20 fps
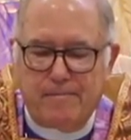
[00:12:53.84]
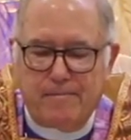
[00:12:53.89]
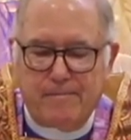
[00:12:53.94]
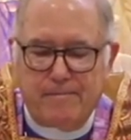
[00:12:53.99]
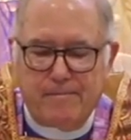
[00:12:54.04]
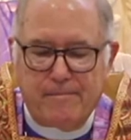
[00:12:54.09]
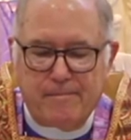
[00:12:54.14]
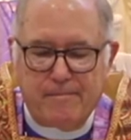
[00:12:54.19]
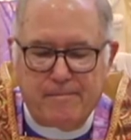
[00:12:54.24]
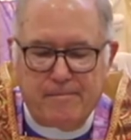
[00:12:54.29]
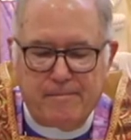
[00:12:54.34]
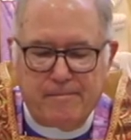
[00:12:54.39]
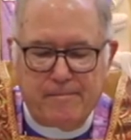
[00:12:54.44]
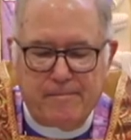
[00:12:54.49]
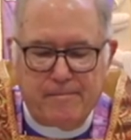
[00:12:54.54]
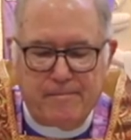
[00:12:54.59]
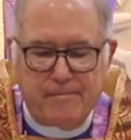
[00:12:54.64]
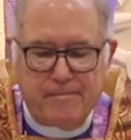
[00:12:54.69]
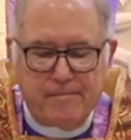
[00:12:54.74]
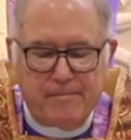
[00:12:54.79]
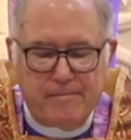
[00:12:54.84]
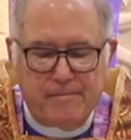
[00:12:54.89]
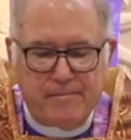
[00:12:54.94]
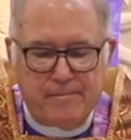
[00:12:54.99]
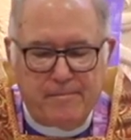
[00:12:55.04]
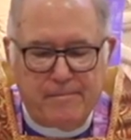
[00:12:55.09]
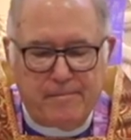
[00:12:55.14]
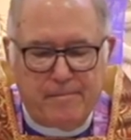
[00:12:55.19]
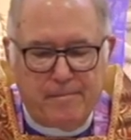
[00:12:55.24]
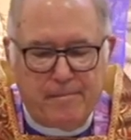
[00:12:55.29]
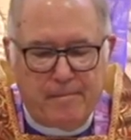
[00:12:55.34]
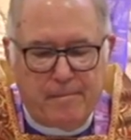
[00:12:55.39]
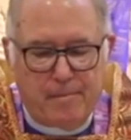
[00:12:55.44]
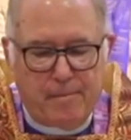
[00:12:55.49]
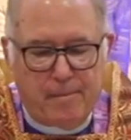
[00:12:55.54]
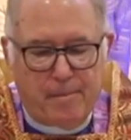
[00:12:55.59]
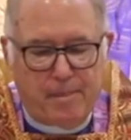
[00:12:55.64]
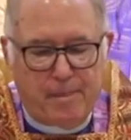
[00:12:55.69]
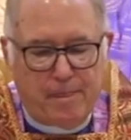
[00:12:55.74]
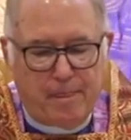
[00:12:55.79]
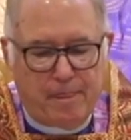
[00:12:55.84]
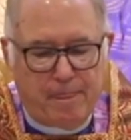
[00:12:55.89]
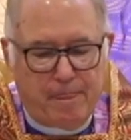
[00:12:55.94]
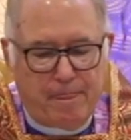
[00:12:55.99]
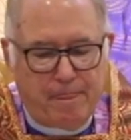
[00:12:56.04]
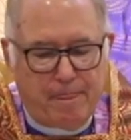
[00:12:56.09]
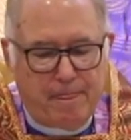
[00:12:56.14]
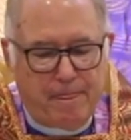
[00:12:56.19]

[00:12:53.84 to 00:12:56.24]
(no one is talking)